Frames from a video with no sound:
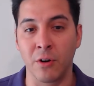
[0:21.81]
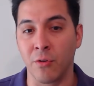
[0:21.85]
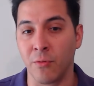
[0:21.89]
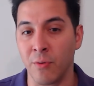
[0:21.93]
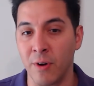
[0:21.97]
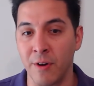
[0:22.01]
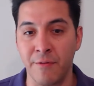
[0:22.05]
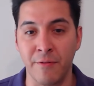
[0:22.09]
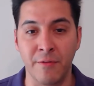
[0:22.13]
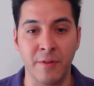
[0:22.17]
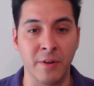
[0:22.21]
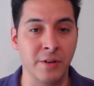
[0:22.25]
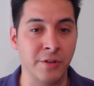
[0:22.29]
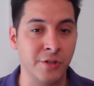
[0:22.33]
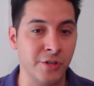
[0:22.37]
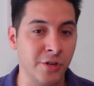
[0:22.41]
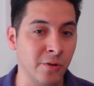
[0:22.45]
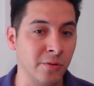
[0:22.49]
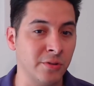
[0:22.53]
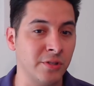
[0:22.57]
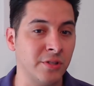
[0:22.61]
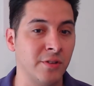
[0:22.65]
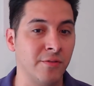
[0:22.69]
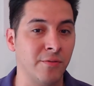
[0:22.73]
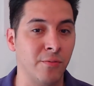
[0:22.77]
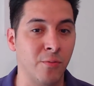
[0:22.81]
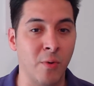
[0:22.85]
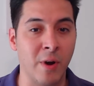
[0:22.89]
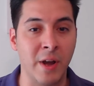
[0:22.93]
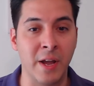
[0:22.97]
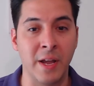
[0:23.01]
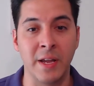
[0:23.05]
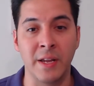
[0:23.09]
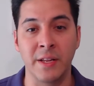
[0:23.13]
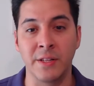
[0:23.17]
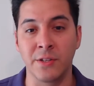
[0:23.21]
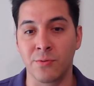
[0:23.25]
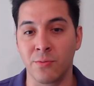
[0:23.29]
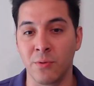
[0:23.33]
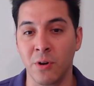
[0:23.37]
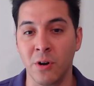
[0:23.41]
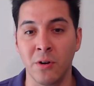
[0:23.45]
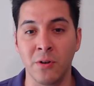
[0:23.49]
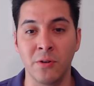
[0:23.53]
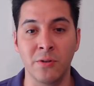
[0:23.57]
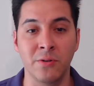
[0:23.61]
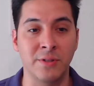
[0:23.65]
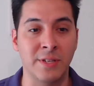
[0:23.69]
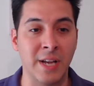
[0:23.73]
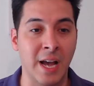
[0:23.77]
Griffin, Joseph, Waynes,
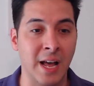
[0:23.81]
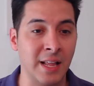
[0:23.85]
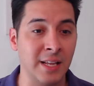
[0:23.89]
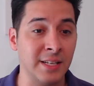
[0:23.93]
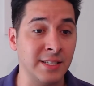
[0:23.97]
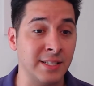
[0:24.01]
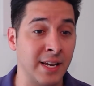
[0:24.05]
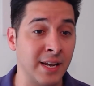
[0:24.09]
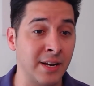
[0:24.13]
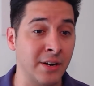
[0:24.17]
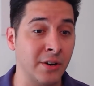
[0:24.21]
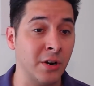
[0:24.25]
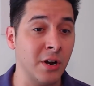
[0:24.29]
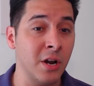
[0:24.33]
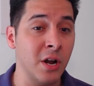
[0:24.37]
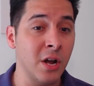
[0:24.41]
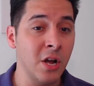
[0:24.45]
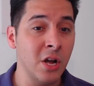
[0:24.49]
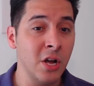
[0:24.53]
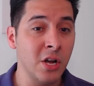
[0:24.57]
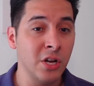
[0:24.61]
Rhodes, Alexander.